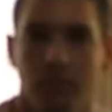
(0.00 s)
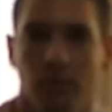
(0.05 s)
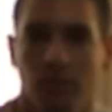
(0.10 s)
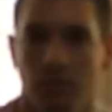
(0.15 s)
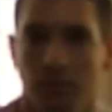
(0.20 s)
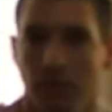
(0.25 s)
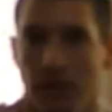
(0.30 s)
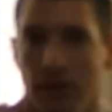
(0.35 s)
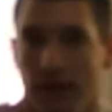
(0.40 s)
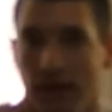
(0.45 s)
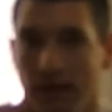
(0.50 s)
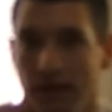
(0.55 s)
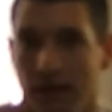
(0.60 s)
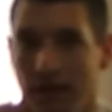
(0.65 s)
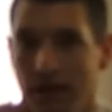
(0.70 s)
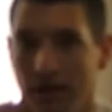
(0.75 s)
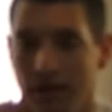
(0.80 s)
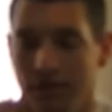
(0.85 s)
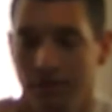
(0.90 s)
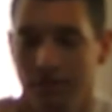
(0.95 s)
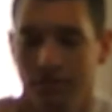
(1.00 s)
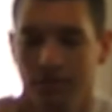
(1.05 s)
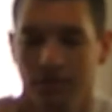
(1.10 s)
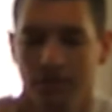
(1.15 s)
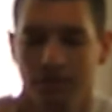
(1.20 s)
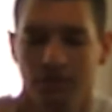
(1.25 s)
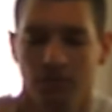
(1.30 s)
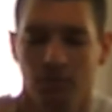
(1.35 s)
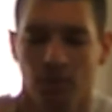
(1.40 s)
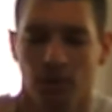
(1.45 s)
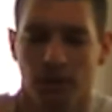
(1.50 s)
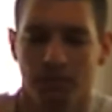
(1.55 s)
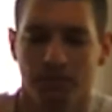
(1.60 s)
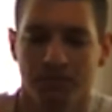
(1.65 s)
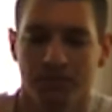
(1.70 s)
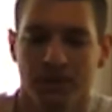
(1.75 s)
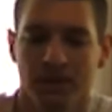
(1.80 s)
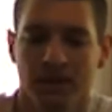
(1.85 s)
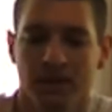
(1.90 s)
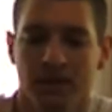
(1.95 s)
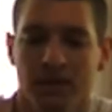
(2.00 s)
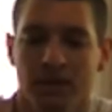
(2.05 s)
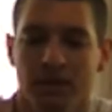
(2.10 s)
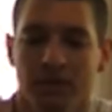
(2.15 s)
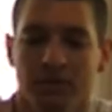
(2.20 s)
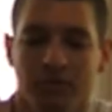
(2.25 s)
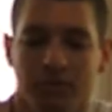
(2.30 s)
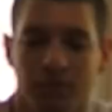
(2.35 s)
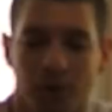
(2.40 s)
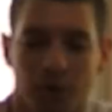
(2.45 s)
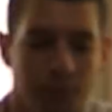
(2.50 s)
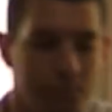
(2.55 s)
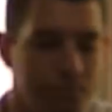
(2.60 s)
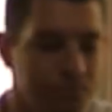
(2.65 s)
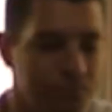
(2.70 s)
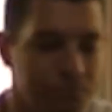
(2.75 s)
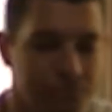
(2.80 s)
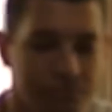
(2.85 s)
formal exercise as well. So